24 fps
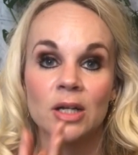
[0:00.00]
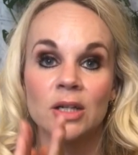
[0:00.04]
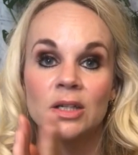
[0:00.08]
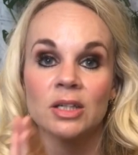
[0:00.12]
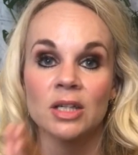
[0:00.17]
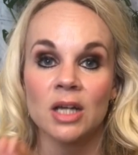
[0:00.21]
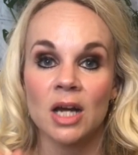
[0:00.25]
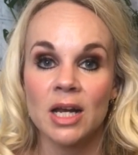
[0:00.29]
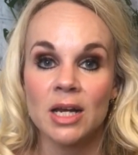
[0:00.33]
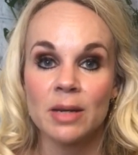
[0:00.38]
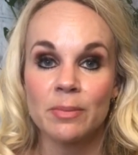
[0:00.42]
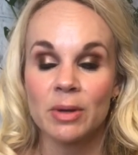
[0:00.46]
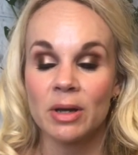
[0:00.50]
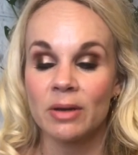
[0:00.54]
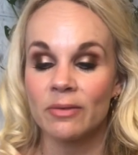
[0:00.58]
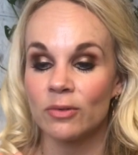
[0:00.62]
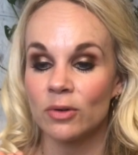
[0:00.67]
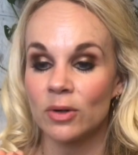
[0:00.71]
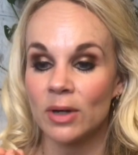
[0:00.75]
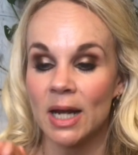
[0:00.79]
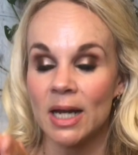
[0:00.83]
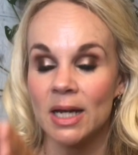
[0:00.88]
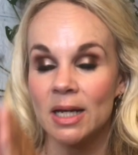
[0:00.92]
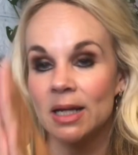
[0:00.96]
Tiny bit of
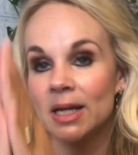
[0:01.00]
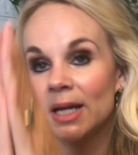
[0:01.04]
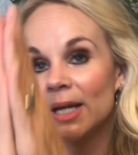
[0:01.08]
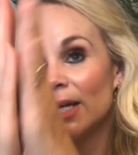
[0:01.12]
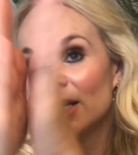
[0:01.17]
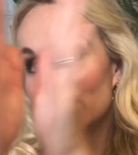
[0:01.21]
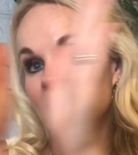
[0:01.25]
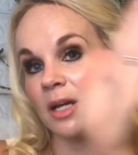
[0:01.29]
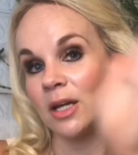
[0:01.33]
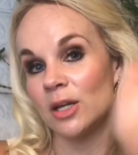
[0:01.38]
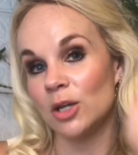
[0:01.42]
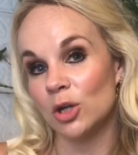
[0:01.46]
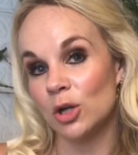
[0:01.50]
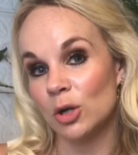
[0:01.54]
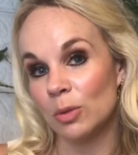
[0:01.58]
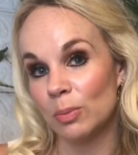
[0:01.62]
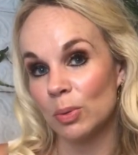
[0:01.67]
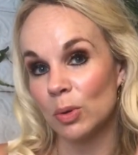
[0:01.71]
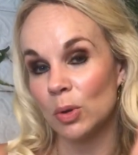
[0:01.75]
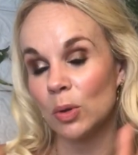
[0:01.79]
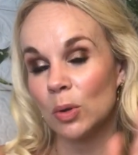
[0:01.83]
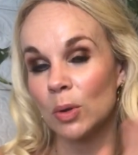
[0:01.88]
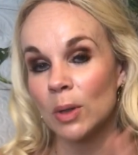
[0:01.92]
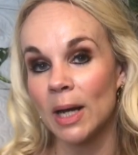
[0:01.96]
organic in and you can
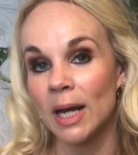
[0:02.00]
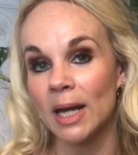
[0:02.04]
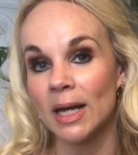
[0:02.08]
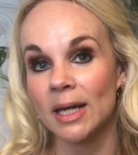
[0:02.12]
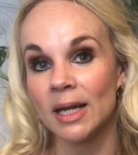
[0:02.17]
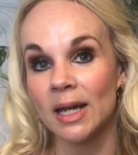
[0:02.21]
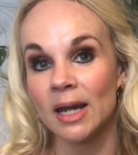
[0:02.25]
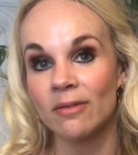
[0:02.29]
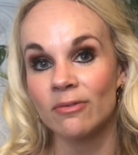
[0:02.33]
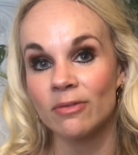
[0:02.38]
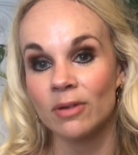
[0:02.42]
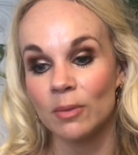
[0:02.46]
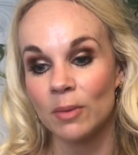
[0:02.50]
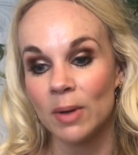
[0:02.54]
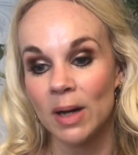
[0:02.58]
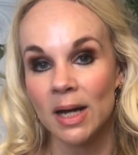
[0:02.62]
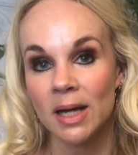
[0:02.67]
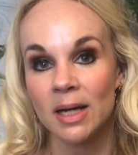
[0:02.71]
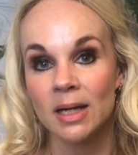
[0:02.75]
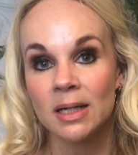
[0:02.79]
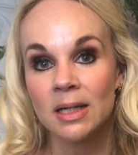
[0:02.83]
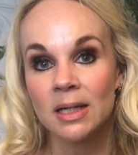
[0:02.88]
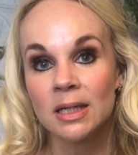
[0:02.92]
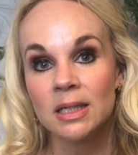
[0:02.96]
put organic everywhere.
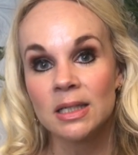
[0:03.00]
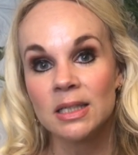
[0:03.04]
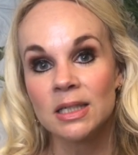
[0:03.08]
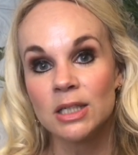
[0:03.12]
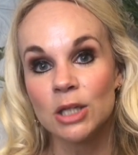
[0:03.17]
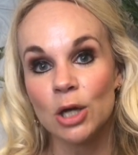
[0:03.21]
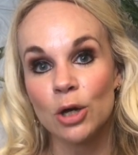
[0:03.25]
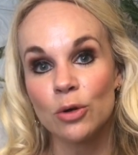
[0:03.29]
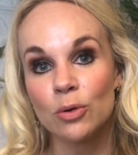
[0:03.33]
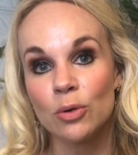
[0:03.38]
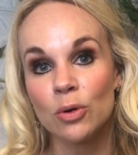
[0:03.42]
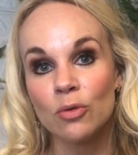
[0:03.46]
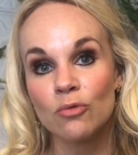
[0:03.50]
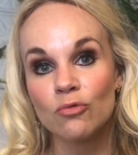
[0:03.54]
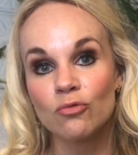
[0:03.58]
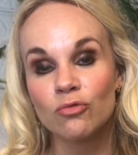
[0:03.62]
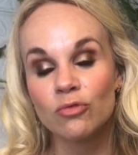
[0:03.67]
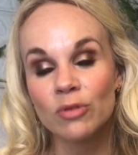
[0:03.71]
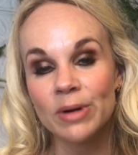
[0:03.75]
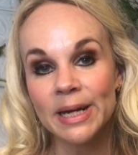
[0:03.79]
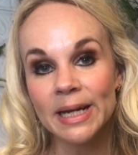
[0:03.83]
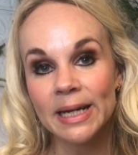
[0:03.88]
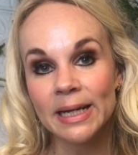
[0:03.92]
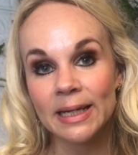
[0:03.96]
So
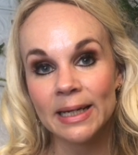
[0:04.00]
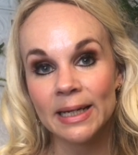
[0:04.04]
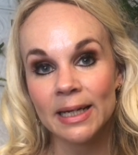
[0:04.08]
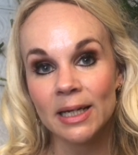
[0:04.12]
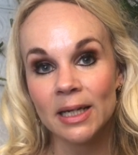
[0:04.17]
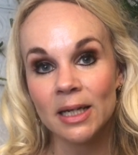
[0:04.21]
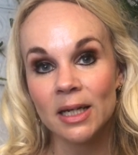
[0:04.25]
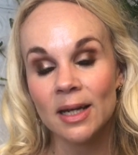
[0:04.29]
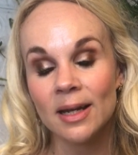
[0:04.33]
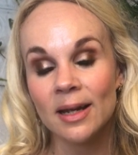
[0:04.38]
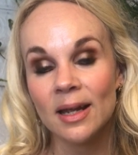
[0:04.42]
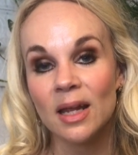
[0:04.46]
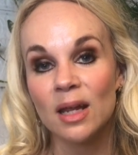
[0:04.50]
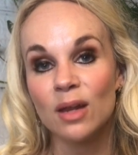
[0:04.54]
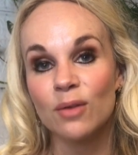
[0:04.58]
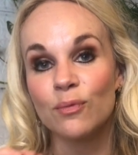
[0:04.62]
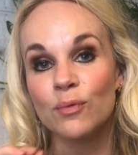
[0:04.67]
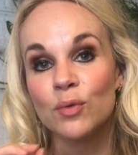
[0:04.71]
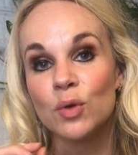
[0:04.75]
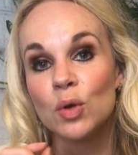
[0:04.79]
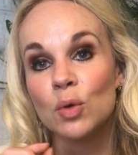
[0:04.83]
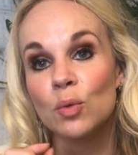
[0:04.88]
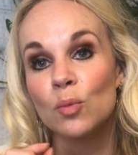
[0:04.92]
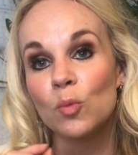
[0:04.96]
really,
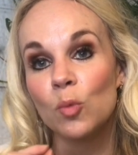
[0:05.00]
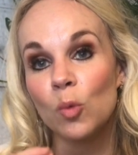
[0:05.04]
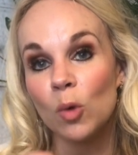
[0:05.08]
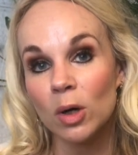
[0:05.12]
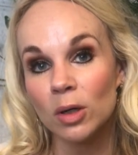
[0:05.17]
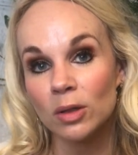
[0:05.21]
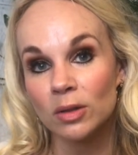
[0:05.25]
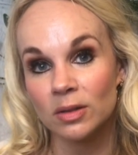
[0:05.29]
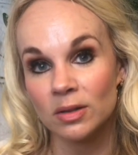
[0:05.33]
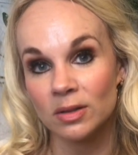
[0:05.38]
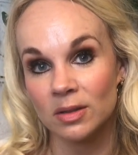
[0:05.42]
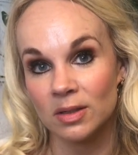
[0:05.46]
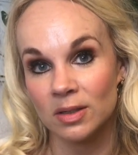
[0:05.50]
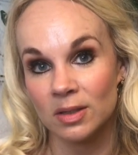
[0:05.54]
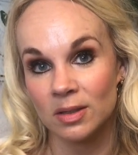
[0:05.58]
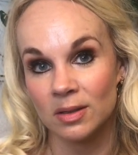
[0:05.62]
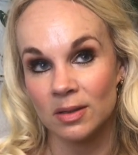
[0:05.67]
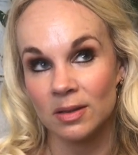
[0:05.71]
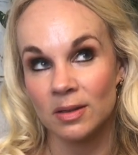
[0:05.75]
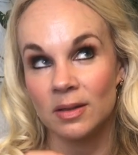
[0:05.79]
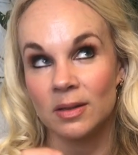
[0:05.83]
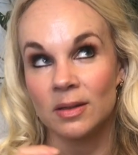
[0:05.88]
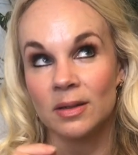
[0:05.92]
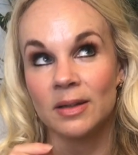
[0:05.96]
if you want
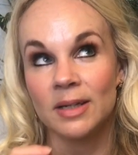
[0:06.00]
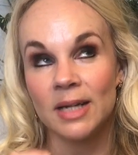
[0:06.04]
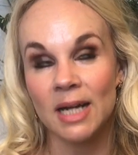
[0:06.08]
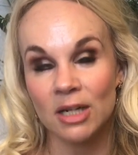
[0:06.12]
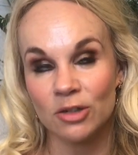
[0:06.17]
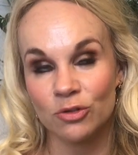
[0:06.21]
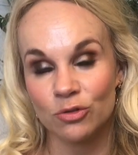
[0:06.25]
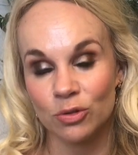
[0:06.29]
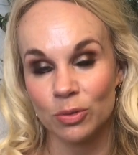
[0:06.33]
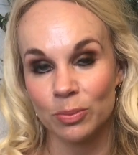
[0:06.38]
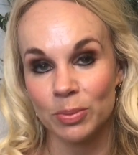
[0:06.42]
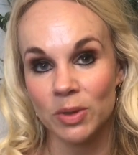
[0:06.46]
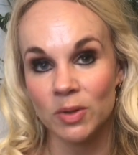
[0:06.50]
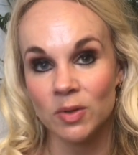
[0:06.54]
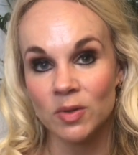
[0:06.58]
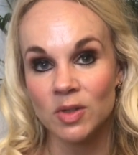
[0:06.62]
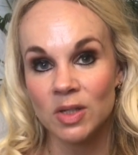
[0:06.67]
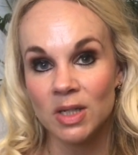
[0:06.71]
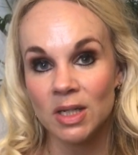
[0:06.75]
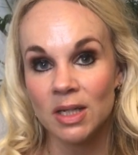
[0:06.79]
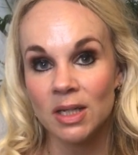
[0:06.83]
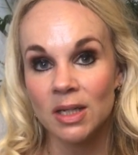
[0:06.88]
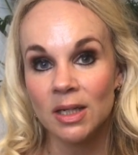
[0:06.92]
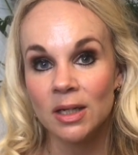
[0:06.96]
natural
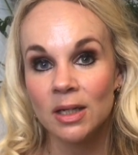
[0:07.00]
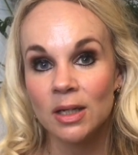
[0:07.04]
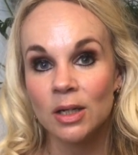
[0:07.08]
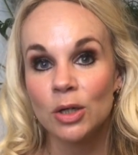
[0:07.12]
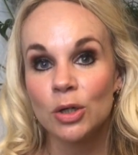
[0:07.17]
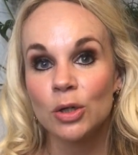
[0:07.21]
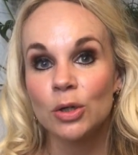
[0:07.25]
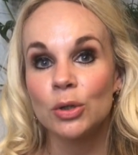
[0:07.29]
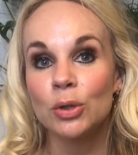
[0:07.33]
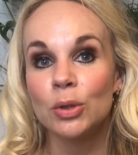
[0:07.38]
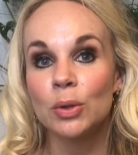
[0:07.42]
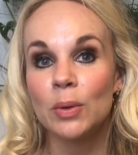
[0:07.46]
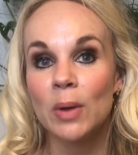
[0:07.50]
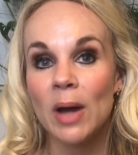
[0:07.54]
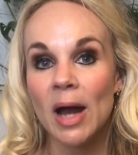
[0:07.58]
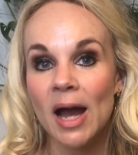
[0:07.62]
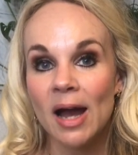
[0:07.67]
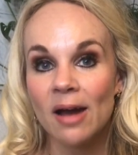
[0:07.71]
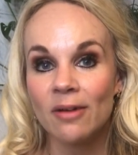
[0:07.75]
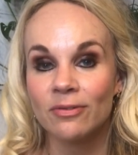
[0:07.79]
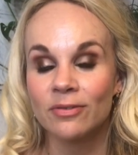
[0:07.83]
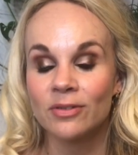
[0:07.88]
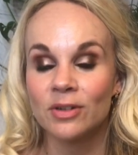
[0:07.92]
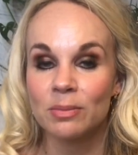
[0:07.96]
beauty, you
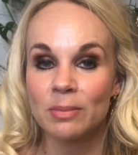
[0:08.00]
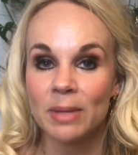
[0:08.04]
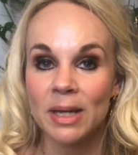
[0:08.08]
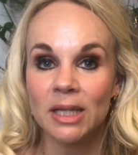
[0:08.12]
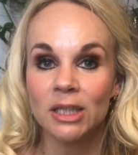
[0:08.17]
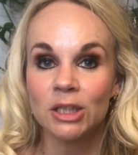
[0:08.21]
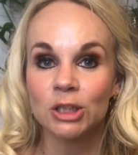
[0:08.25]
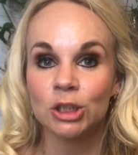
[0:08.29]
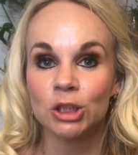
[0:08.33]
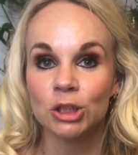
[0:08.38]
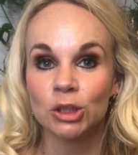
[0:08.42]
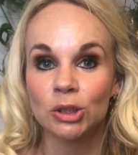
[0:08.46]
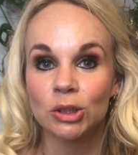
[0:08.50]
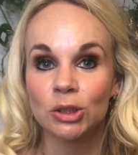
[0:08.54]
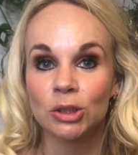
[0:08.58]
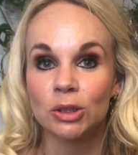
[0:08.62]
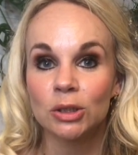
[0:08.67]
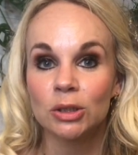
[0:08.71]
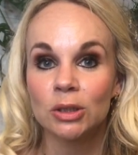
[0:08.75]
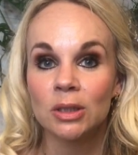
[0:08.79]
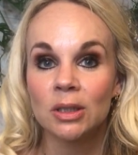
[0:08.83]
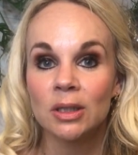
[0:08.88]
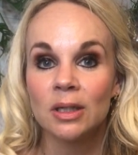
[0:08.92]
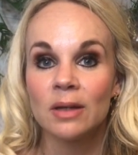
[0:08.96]
have to make
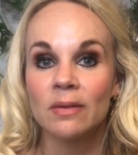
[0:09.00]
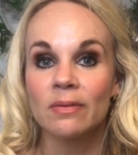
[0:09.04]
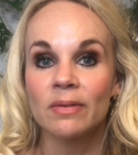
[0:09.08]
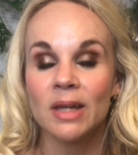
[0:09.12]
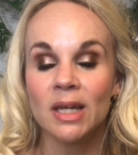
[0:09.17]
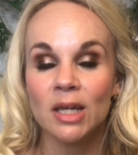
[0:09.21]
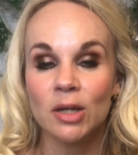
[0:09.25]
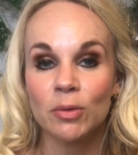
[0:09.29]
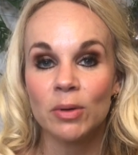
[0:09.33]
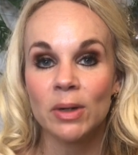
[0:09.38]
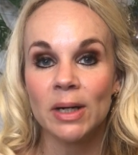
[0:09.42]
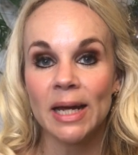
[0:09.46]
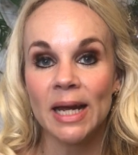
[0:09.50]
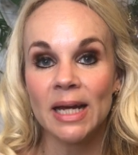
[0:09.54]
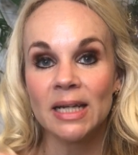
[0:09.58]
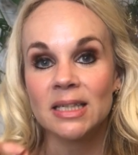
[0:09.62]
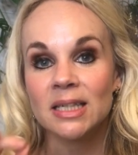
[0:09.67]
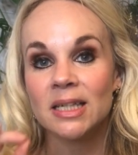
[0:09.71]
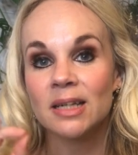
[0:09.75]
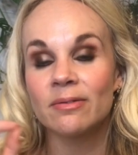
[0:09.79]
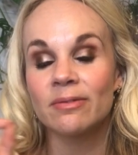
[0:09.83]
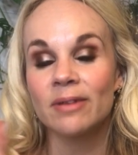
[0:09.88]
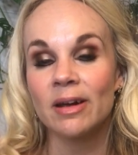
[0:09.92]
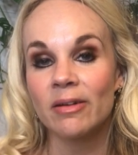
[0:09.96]
sure that you are
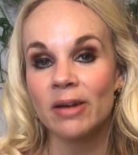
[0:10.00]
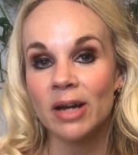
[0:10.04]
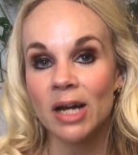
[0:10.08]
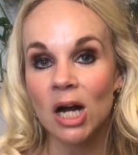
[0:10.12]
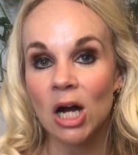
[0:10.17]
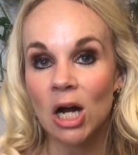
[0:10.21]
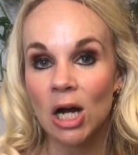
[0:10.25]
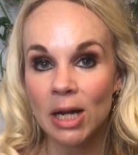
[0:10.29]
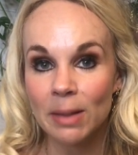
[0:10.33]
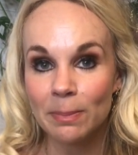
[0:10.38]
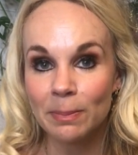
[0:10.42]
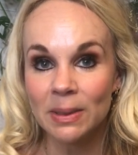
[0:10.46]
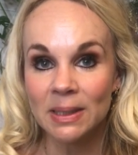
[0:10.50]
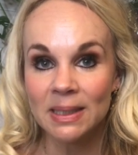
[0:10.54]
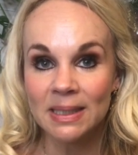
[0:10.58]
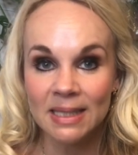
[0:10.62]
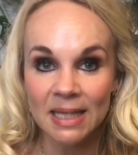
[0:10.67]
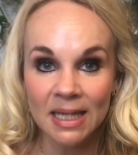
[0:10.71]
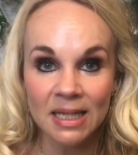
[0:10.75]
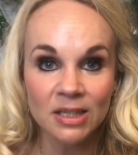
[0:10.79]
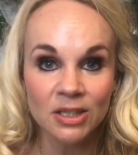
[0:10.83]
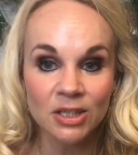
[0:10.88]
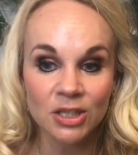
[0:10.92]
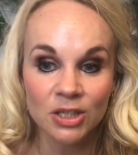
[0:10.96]
getting a very high
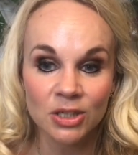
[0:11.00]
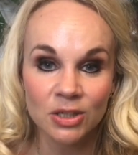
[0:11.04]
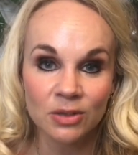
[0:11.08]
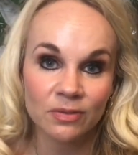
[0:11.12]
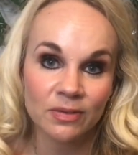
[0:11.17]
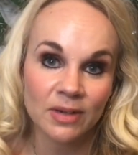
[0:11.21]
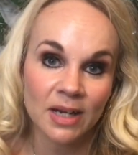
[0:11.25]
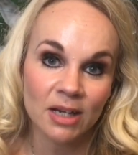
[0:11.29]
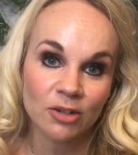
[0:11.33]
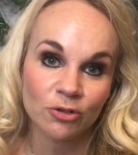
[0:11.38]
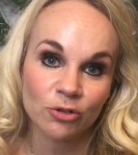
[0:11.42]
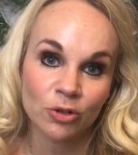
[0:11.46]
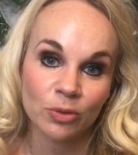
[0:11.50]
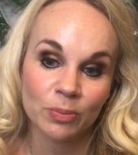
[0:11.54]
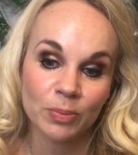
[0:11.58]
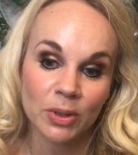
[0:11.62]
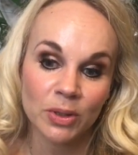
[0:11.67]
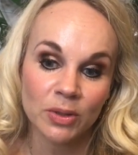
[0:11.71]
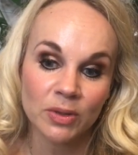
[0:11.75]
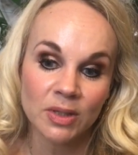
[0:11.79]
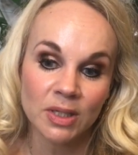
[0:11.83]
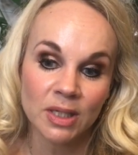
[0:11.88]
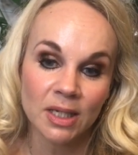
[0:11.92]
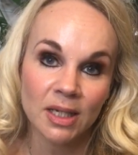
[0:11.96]
percentage of natural
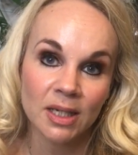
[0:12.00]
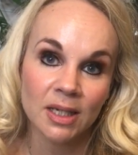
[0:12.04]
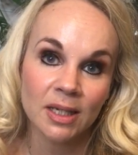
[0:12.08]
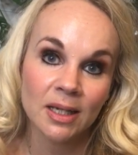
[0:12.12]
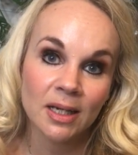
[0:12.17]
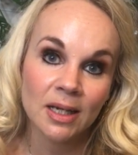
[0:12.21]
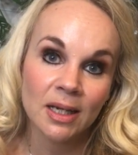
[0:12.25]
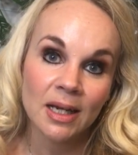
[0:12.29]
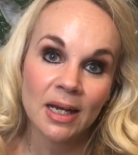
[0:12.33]
beauty.